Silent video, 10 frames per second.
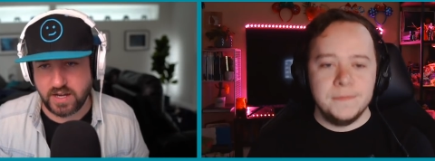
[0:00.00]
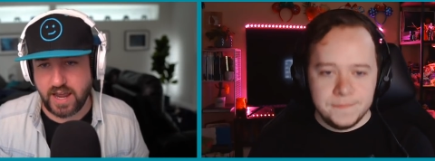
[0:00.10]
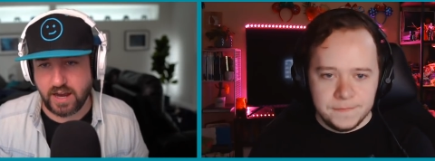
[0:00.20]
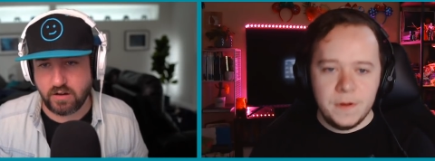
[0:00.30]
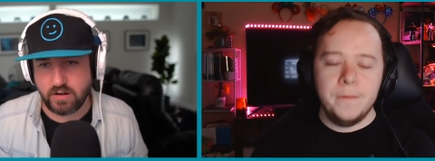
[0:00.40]
Speaker 1: and
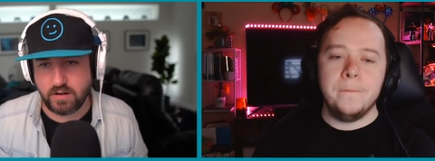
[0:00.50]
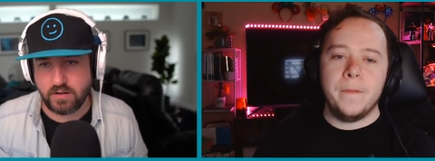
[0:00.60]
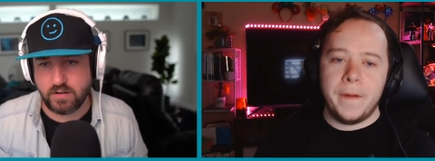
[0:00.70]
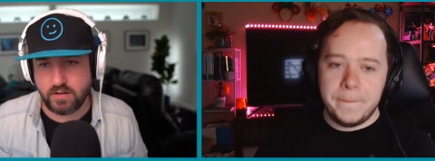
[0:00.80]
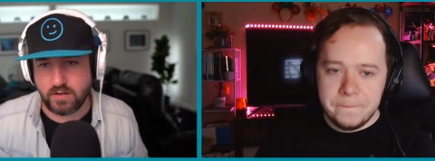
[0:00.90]
hangar.
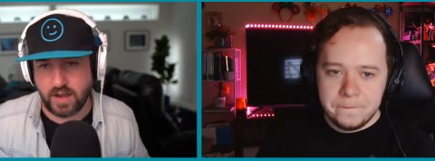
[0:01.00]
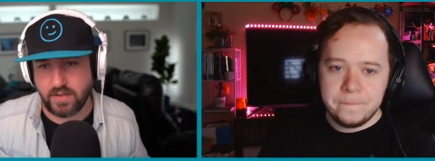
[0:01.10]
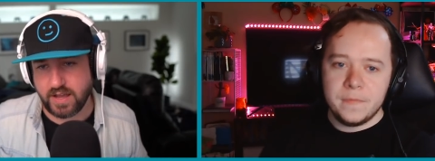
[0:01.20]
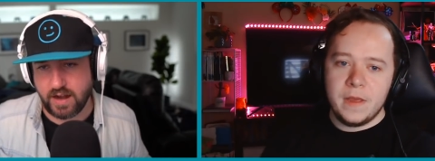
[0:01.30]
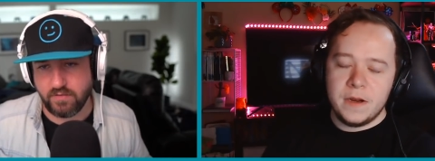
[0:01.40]
Okay.
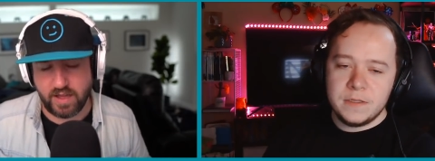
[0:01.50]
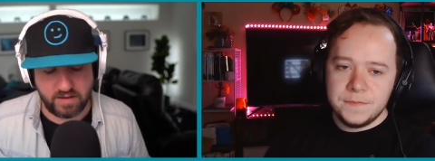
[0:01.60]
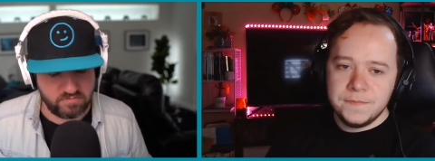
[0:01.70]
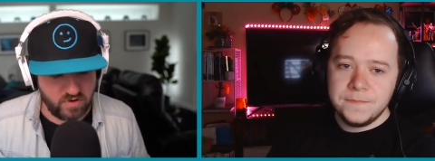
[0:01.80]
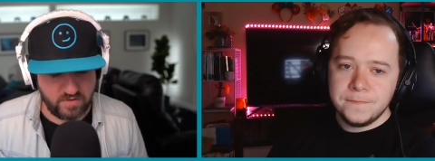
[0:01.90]
And they kind gotcha. of
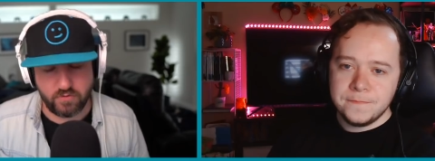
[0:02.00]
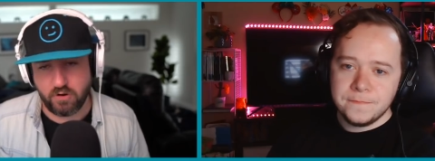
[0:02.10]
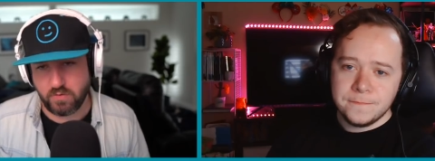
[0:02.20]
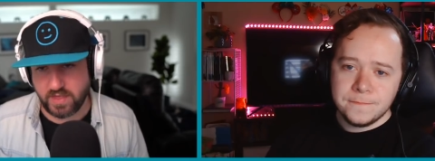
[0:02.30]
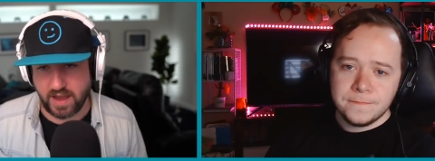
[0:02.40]
like went
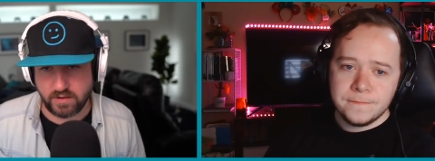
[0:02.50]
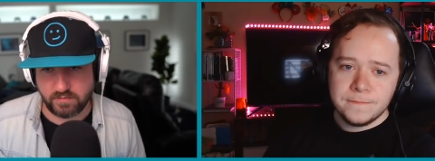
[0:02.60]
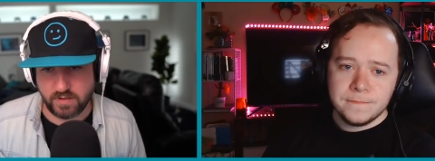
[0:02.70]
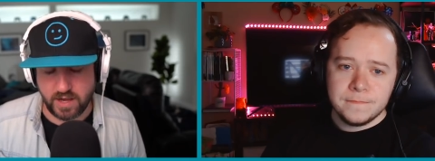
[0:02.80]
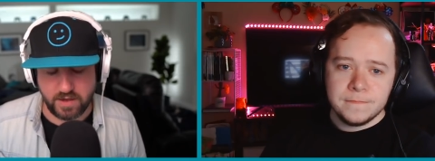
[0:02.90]
forward with that
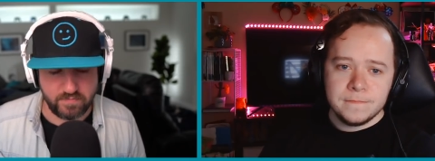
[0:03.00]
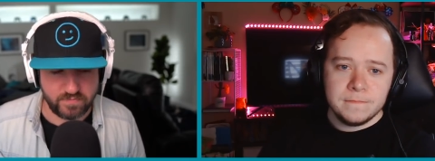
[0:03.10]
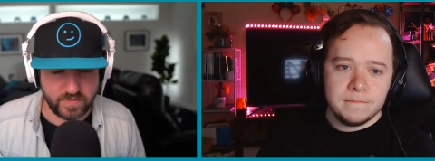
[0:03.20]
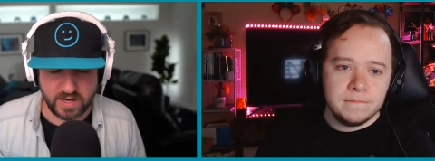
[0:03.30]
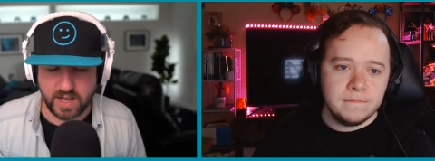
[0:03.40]

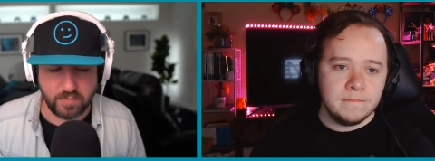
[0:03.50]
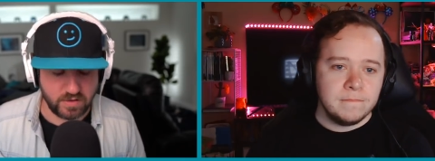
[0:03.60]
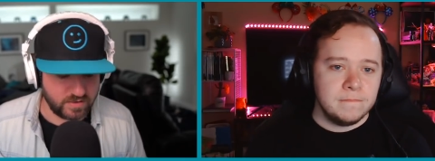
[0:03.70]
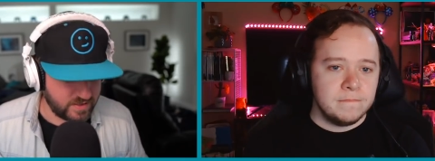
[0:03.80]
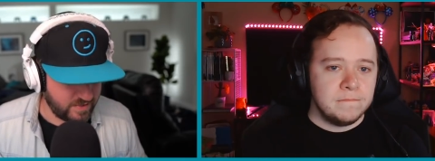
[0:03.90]
um, in a
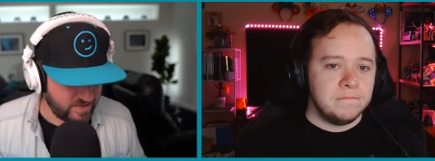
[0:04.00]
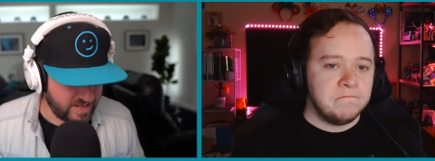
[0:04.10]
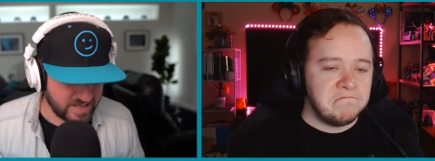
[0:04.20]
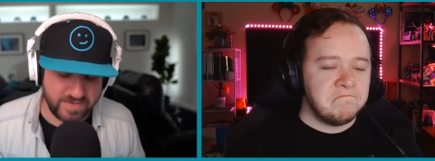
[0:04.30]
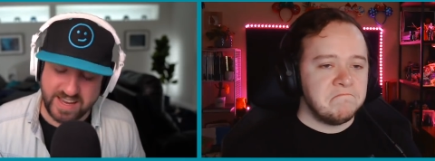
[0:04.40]
couple
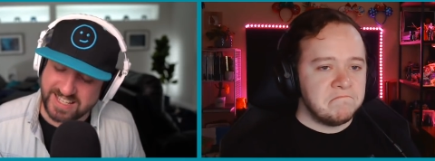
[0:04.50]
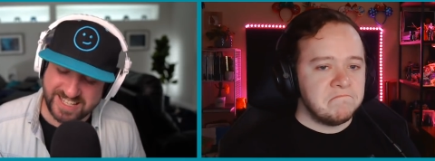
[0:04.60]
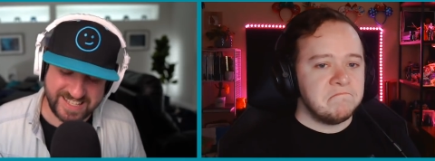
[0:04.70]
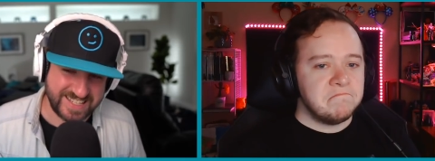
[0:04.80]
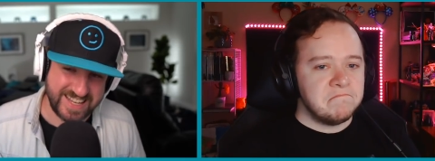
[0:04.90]
different things, but it's
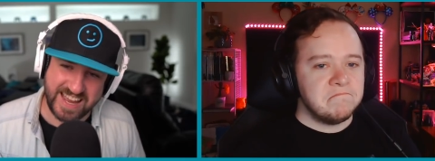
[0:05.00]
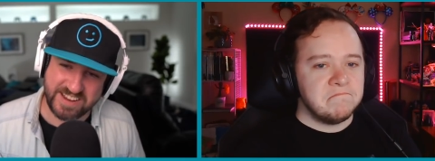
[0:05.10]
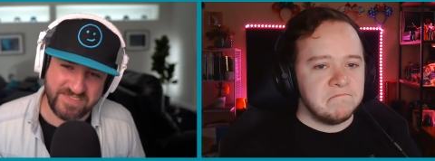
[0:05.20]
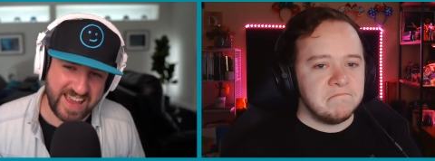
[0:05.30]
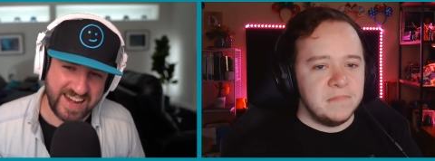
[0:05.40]
just
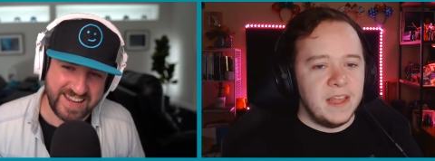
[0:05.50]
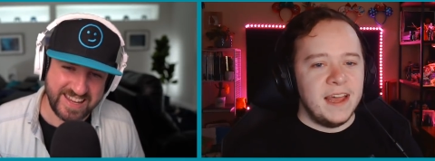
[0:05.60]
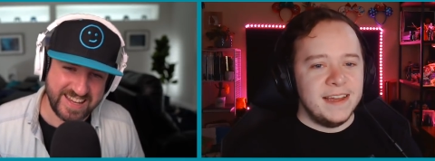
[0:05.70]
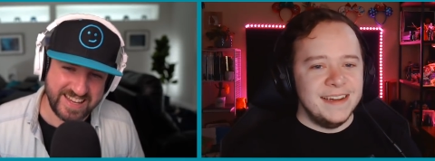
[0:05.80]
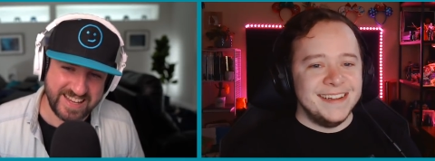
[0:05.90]
exciting, man.
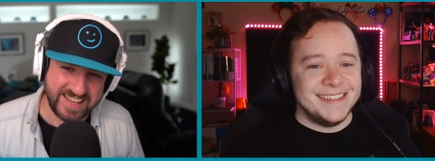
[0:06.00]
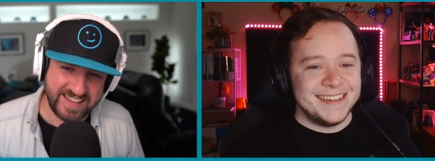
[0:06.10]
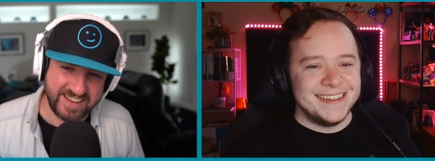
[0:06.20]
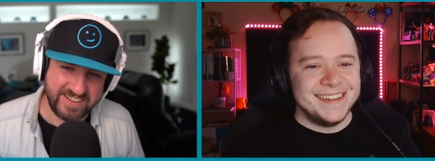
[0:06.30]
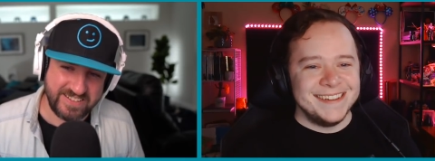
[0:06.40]
Yeah,
Speaker 2: it is.
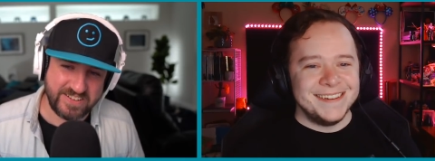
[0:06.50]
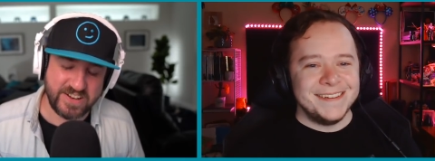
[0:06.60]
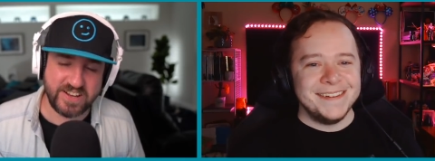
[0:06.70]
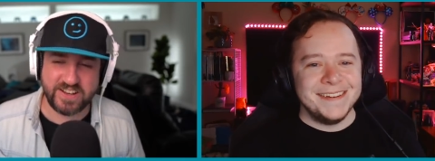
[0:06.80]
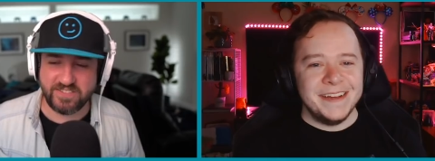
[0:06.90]

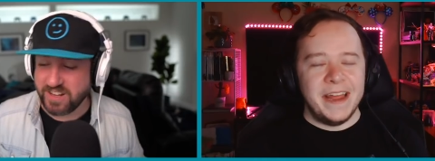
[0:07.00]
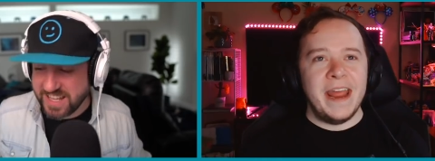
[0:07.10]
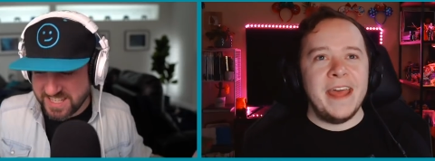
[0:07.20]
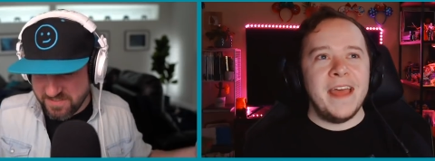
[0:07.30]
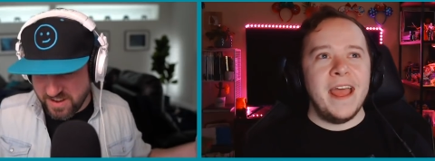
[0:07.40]
Ooh, we're
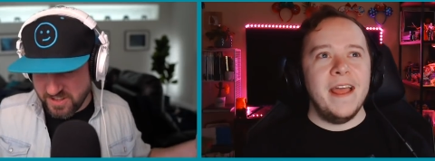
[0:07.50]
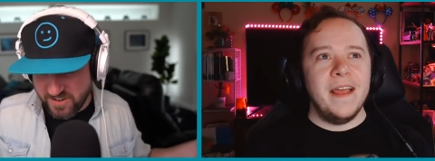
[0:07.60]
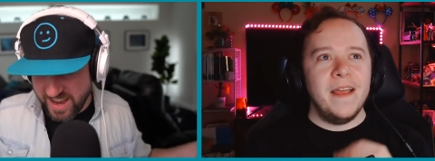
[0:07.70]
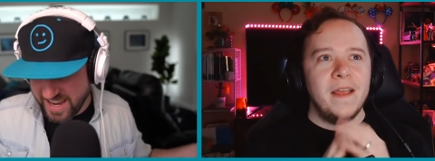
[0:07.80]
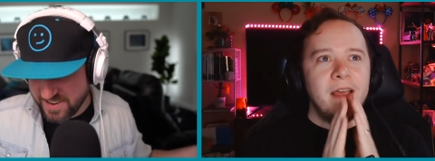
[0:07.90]
less than a month
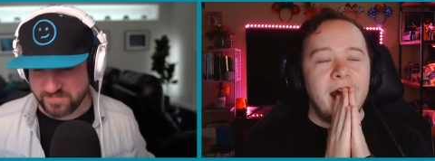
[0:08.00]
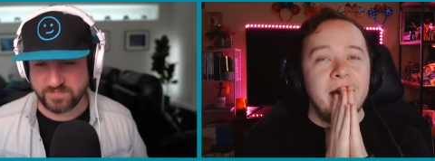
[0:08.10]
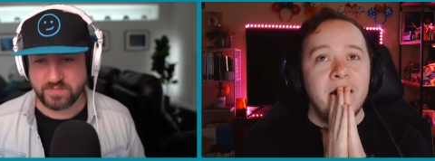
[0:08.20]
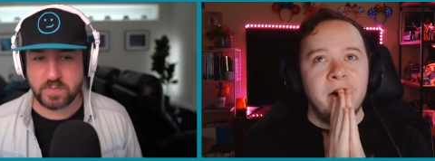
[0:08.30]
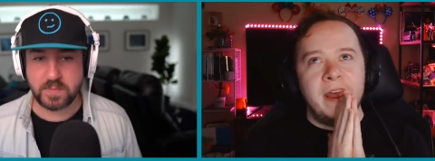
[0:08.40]
away. I
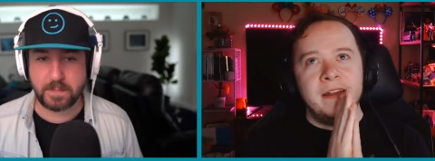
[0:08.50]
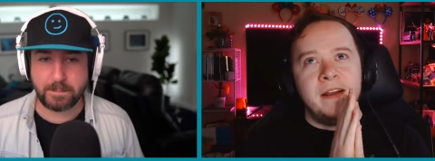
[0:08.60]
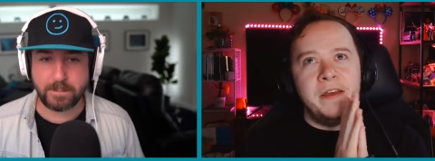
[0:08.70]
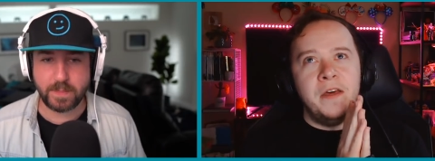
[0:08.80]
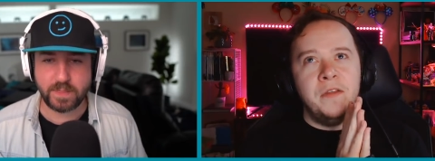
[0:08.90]
know, and
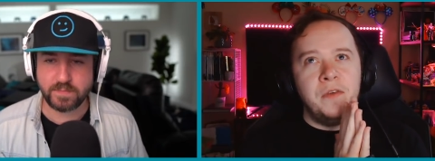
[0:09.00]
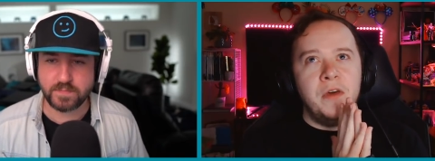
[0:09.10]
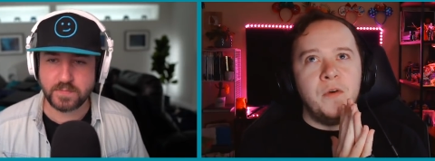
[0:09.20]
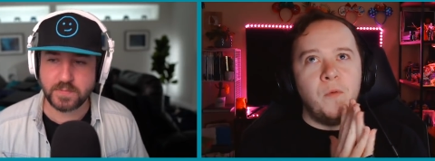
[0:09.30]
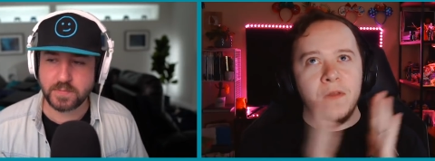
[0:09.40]
uh,
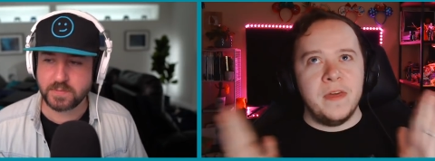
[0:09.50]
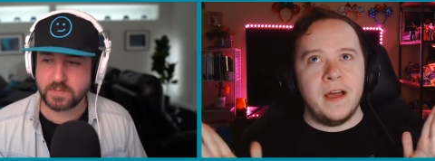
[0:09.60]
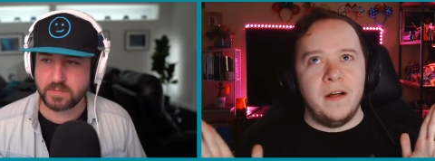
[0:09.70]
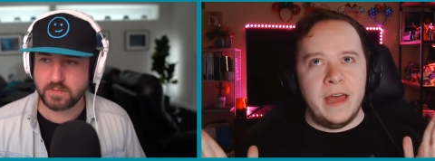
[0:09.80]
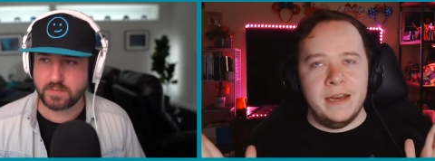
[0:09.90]
the, the one thing
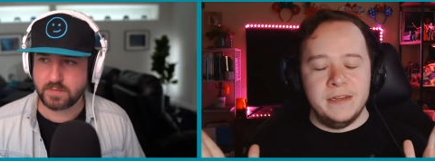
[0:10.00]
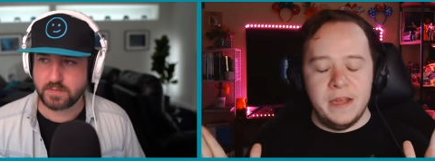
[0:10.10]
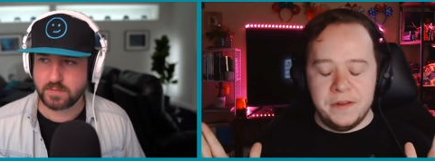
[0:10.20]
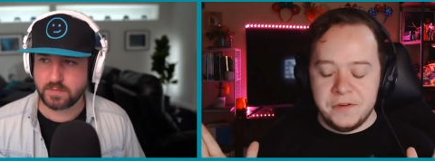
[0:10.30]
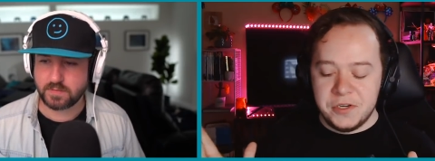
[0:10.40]
I'll add,
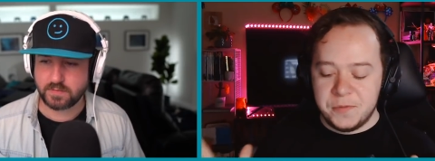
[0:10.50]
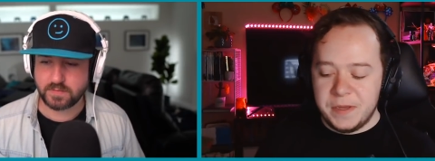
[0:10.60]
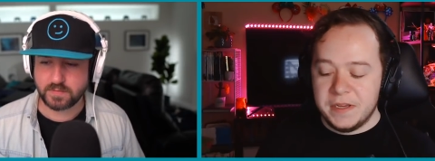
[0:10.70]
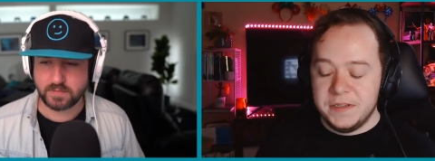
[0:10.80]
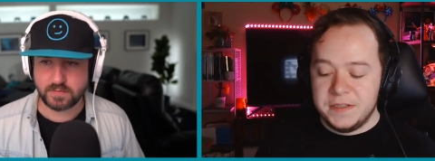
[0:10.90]
uh, just
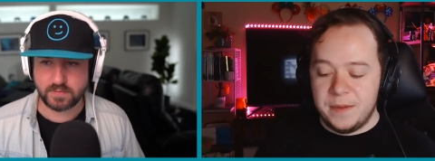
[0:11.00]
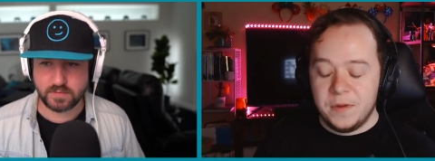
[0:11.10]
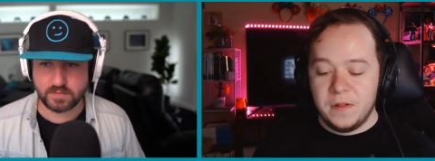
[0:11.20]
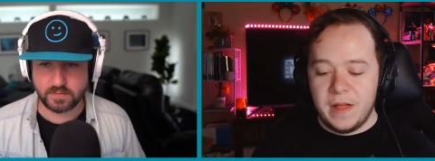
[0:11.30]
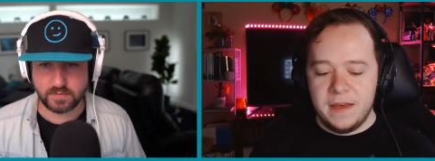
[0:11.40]
because I'm
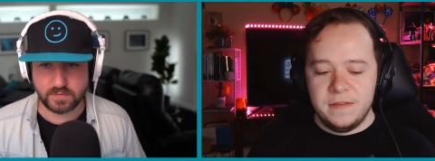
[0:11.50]
glad